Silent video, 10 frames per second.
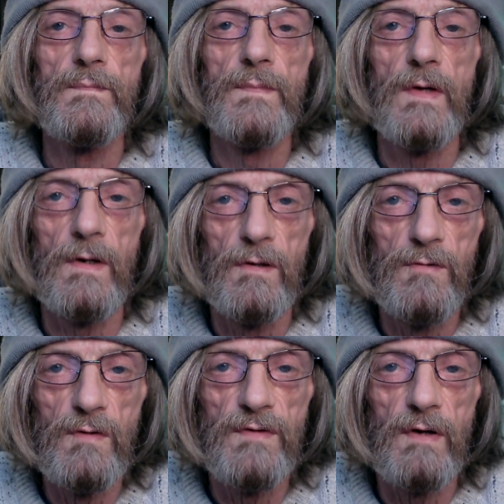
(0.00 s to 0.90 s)
or a
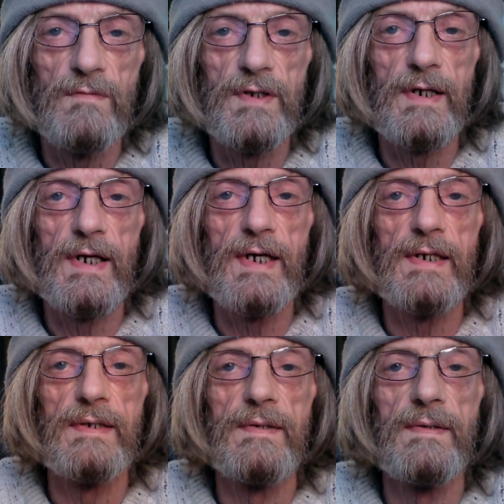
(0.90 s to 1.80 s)
roof over their head.
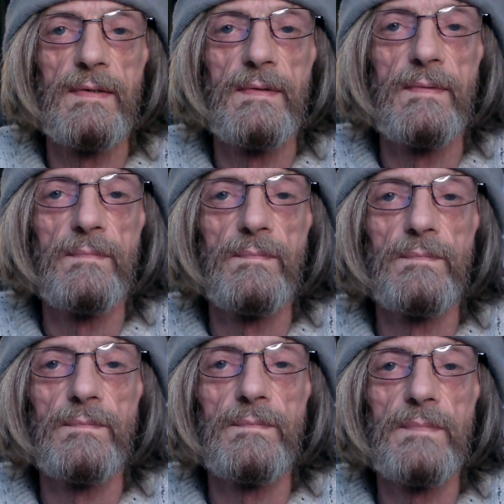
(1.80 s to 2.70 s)

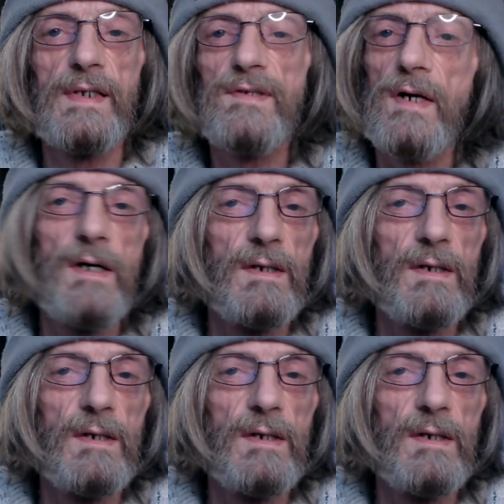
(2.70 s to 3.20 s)
That's all